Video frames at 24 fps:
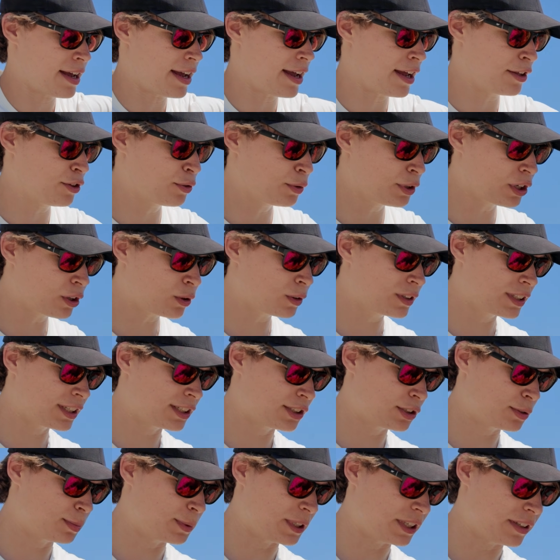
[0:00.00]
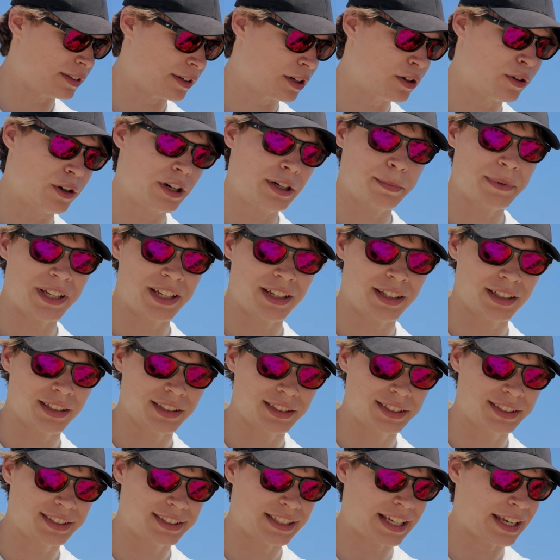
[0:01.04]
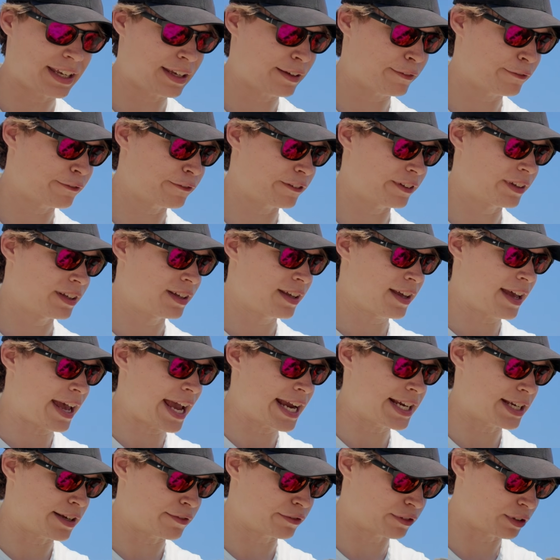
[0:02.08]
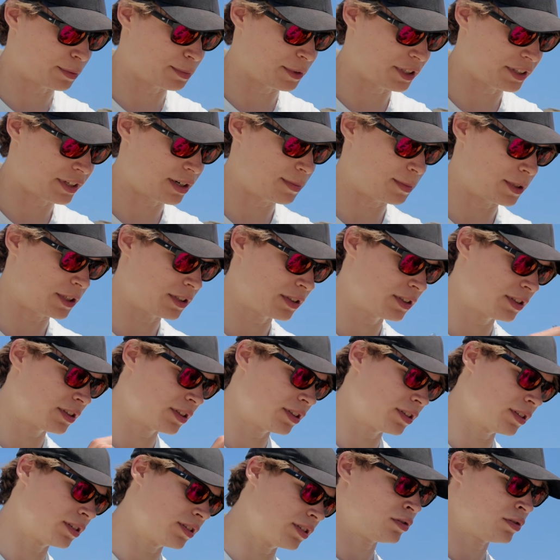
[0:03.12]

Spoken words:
And doing all this with the gourd being safe, hanging from the thermos.